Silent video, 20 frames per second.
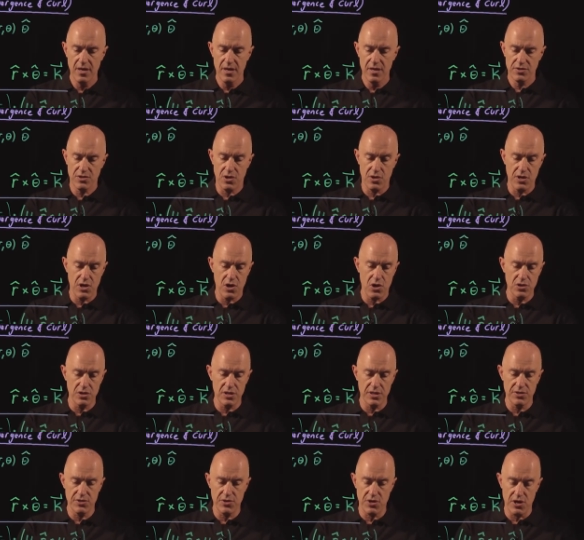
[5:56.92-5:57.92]
So the
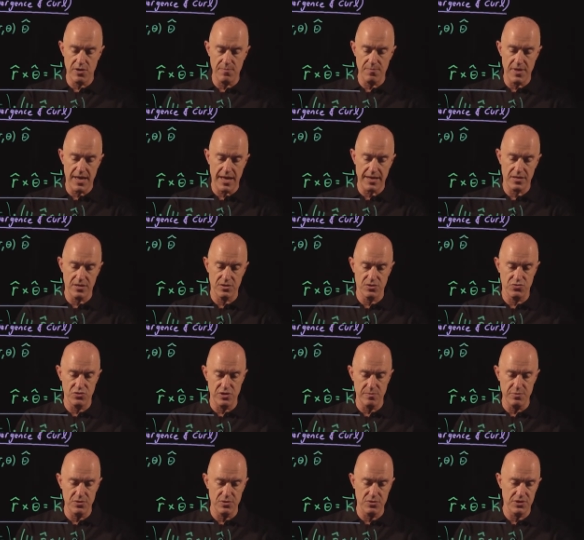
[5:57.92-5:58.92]
only term that
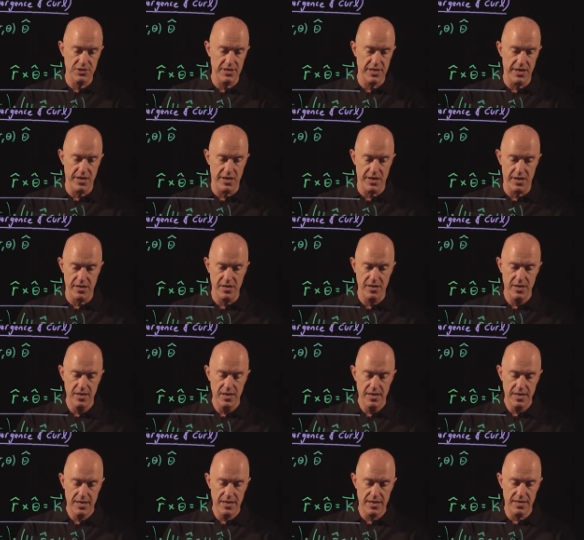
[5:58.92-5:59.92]
contributes here
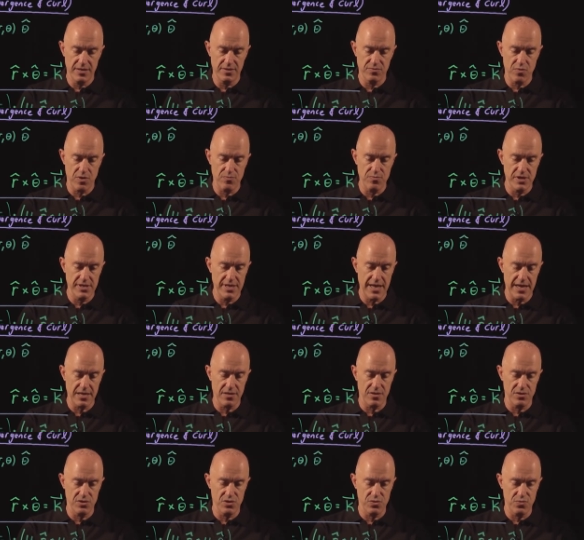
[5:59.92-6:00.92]
is when we take
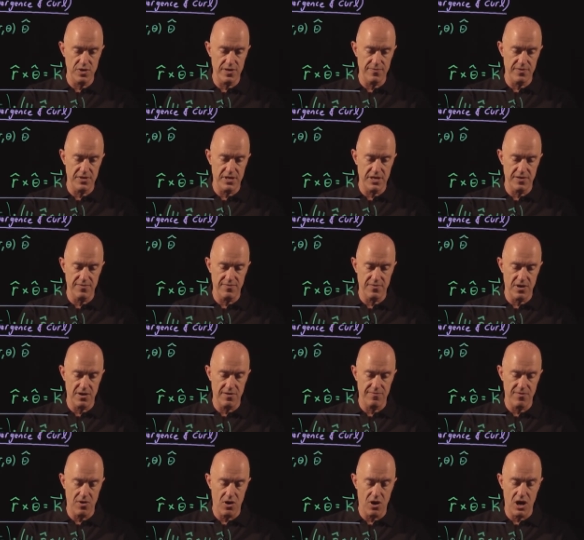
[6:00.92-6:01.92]
the derivative
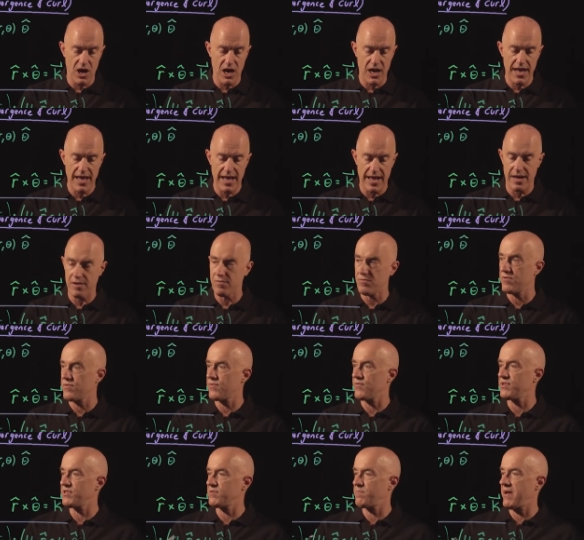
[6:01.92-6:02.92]
of r hat with
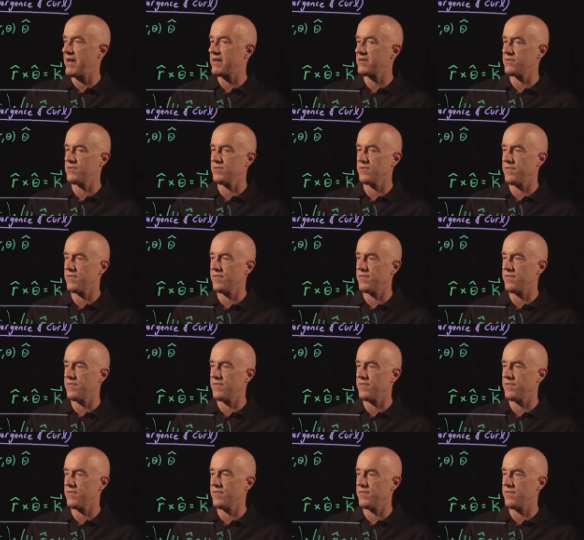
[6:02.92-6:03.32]
respect to